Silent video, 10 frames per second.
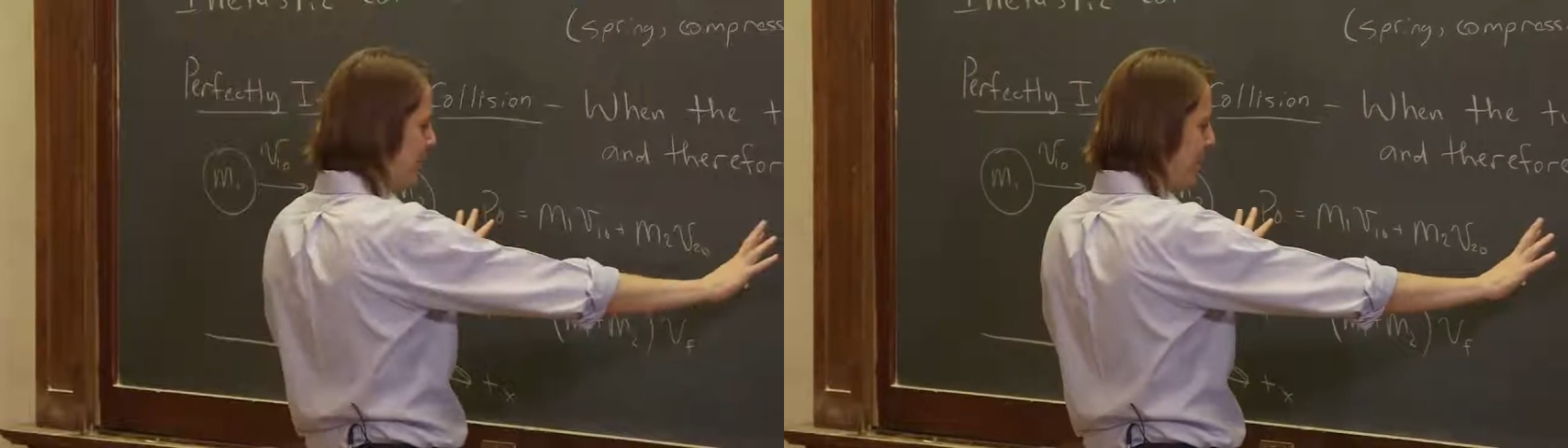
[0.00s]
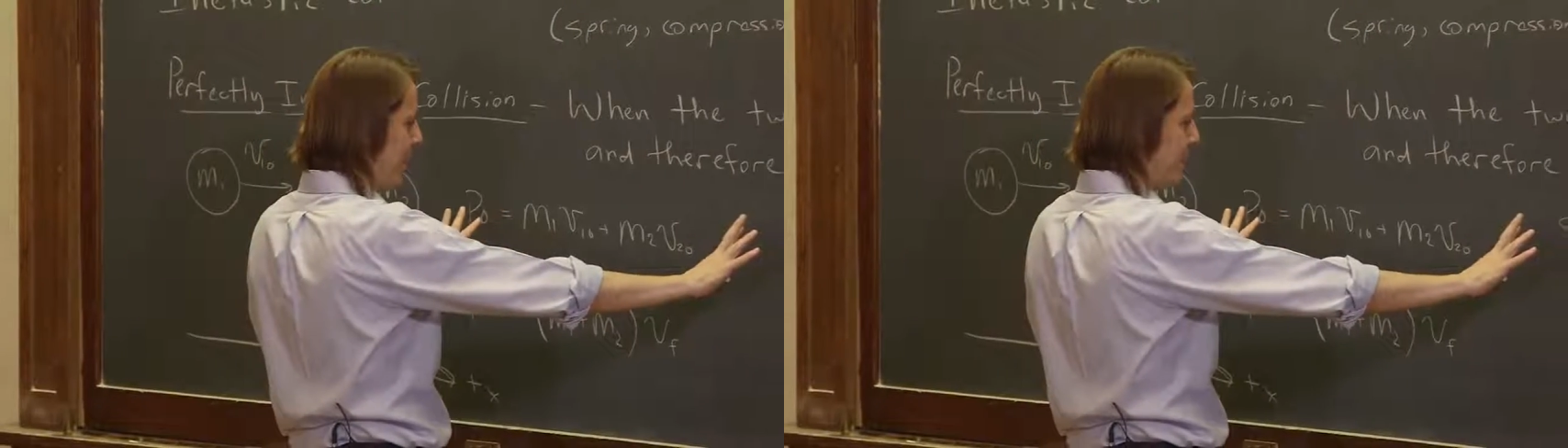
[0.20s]

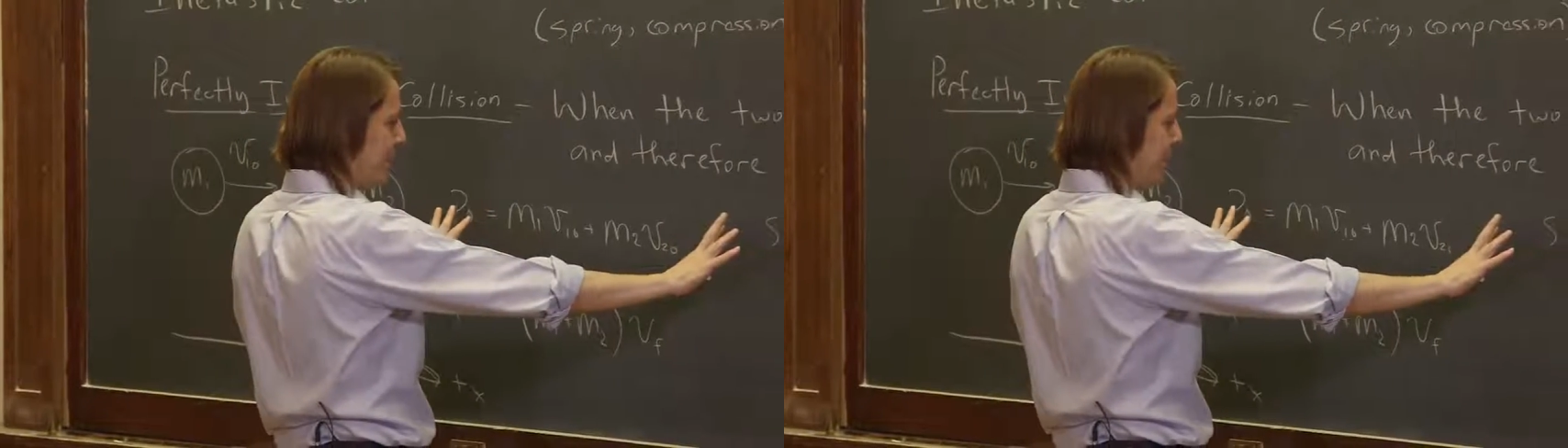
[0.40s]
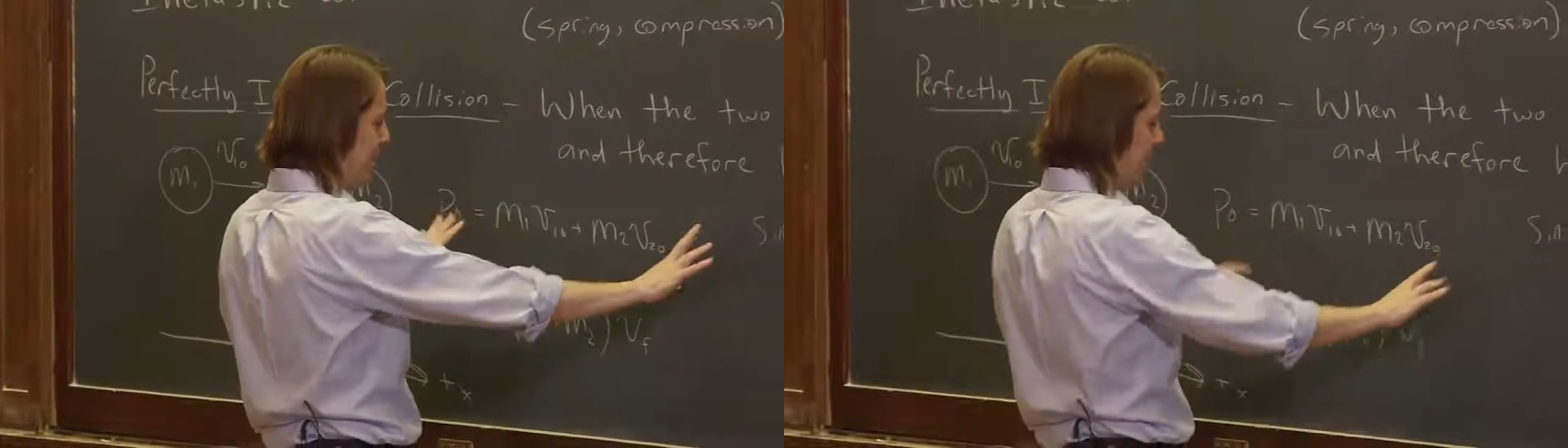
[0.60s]

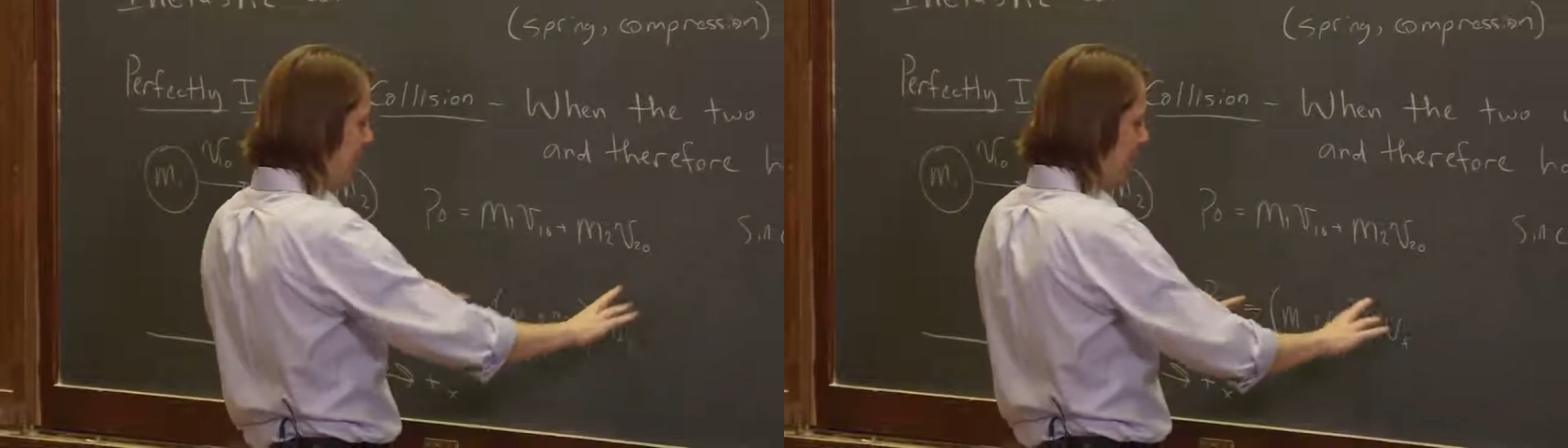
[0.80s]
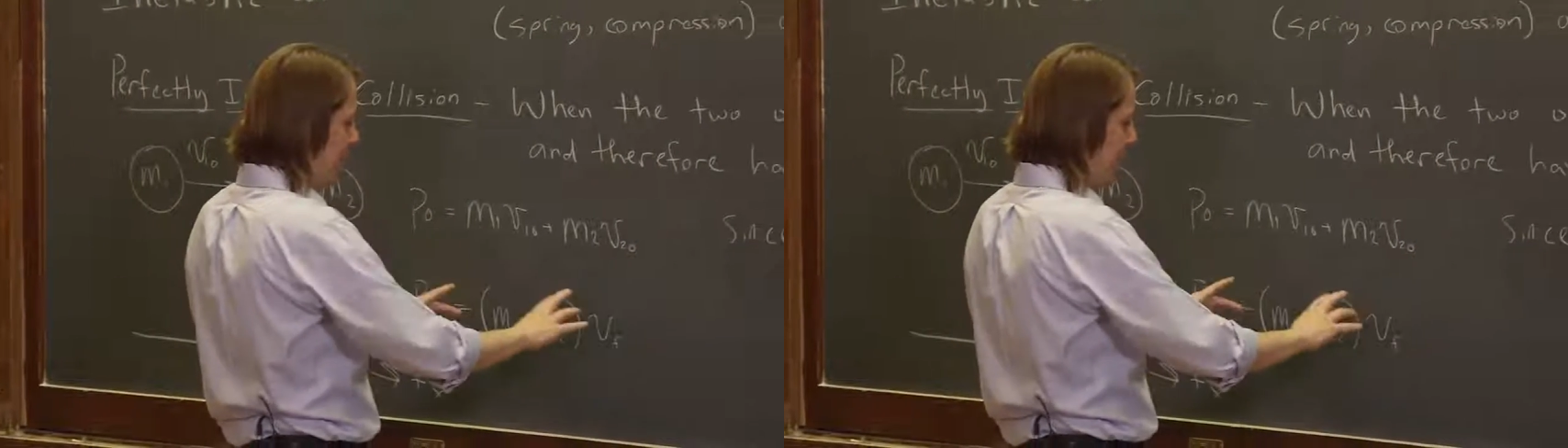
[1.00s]
imagine
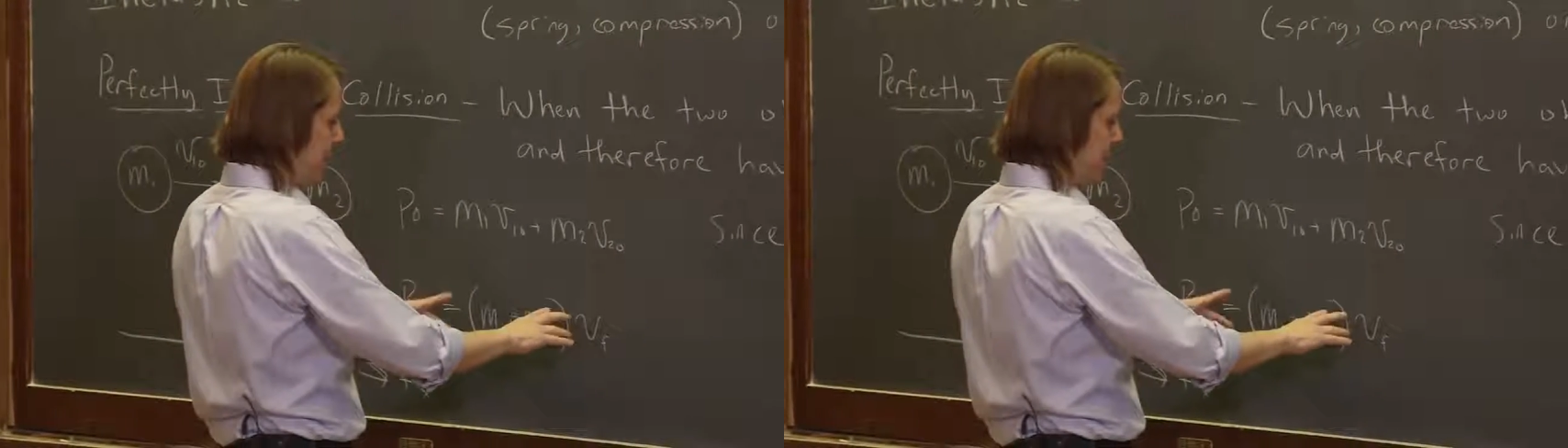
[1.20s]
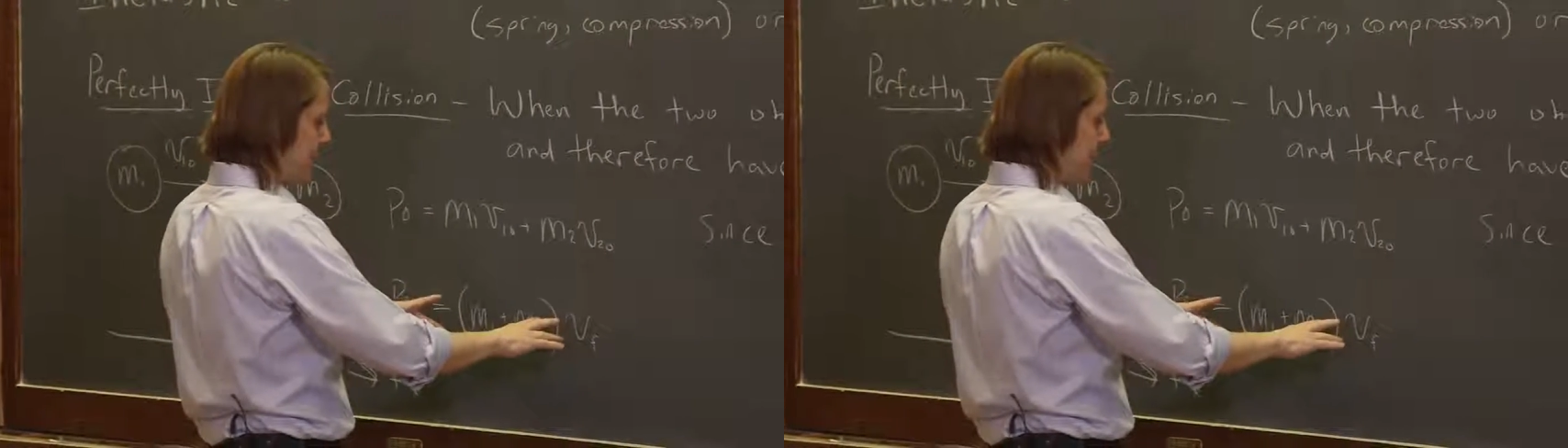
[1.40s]
then on this